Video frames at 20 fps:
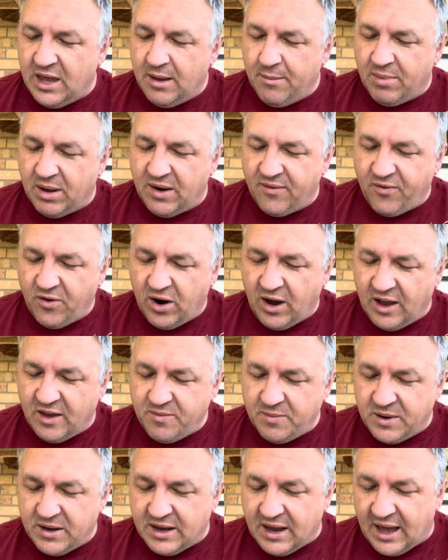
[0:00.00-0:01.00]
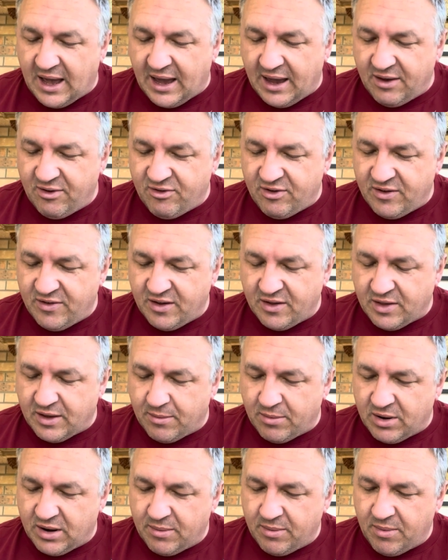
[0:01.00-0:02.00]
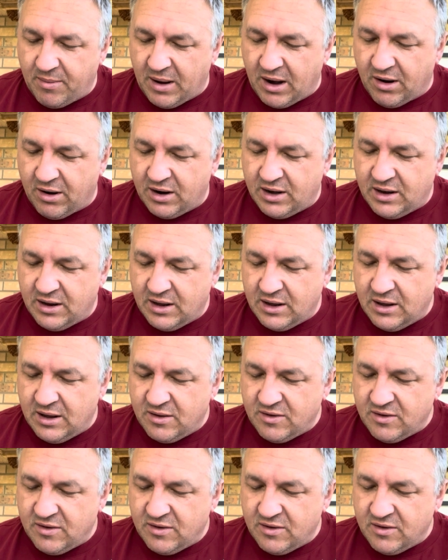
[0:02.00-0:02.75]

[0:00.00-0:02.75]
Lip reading: but if her husband dies, she's at liberty to be married